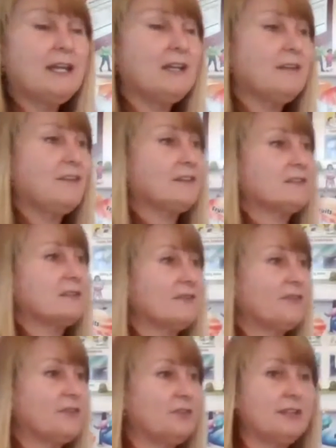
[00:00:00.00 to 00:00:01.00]
And if it's a
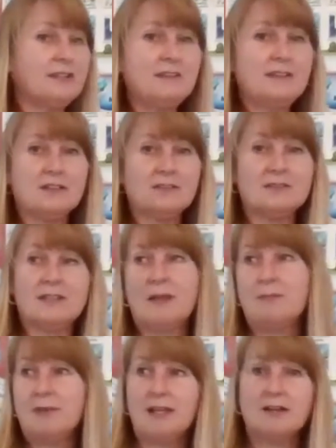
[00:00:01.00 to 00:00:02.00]
food that, you know, like
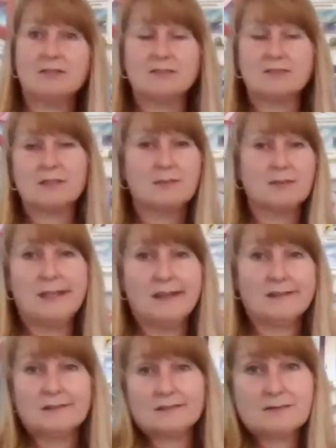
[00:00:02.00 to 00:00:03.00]
baby carrots or something,
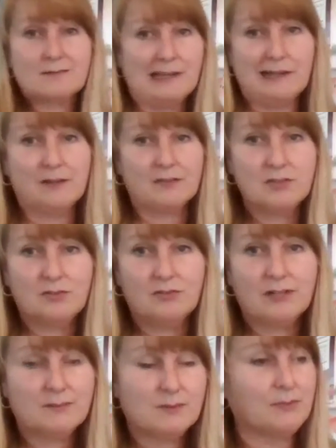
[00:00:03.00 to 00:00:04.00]
yeah, there's, I don't know, two
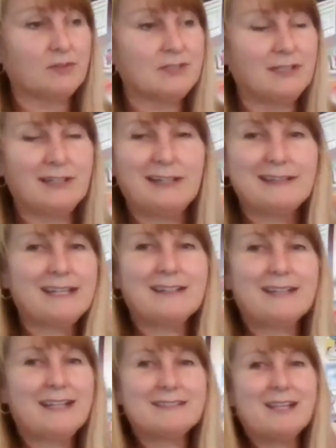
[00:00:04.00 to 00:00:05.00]
grams of protein in it. That,
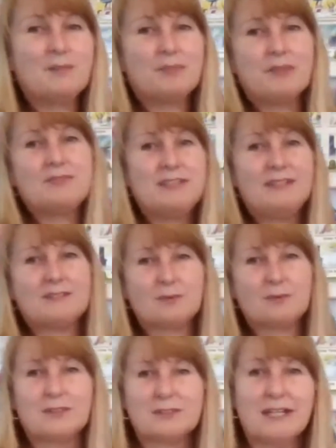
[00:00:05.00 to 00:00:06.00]
that's not a protein
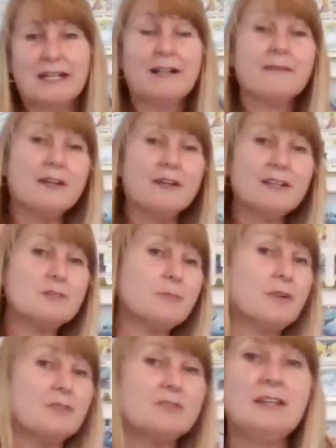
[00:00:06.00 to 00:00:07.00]
source. There is
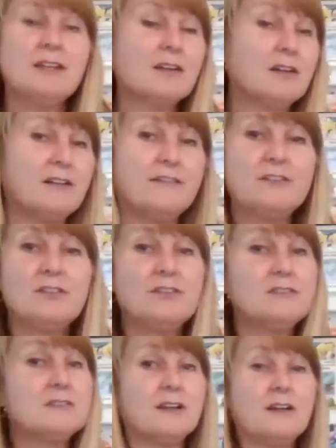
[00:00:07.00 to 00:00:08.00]
protein in all
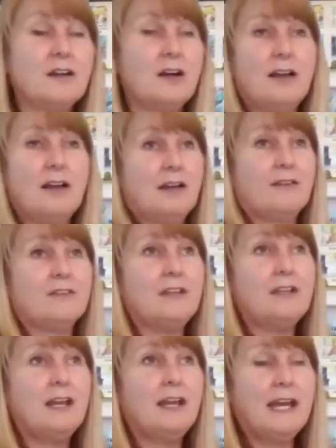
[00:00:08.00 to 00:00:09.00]
foods. Uh,
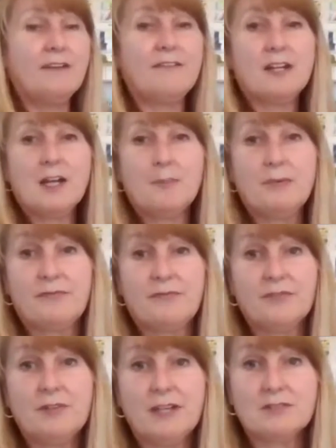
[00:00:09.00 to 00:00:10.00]
every half a cup of
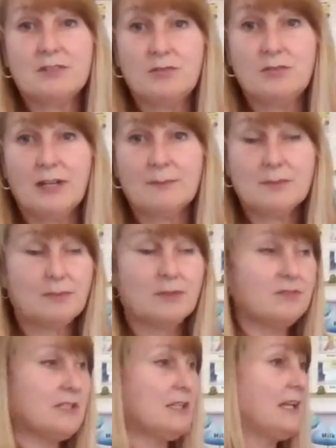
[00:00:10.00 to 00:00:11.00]
fruit has two grams of
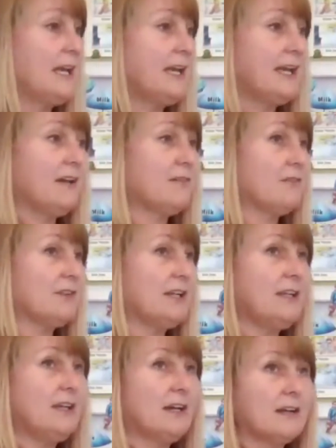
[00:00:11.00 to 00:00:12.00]
protein.
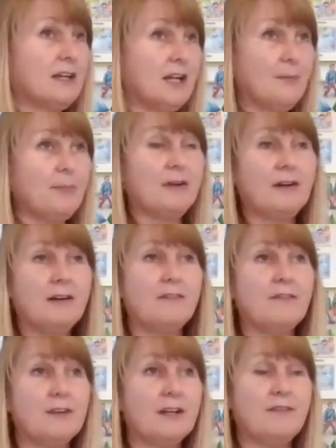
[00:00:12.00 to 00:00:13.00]
Every cup
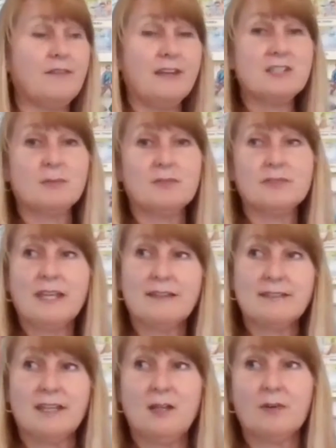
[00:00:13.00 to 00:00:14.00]
of uh, vegetables
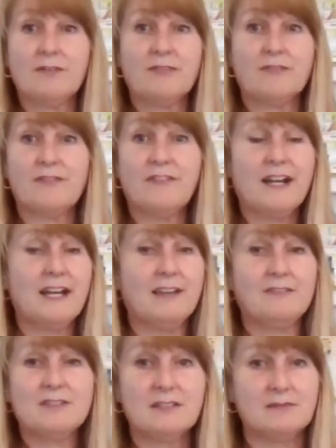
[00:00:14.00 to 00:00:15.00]
has anywhere from
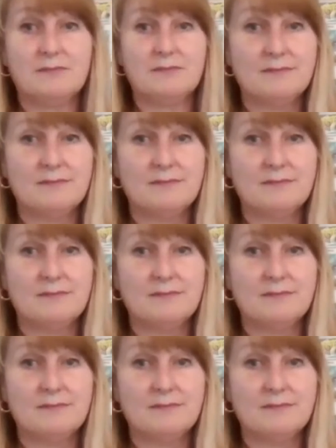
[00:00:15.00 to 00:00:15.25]
five to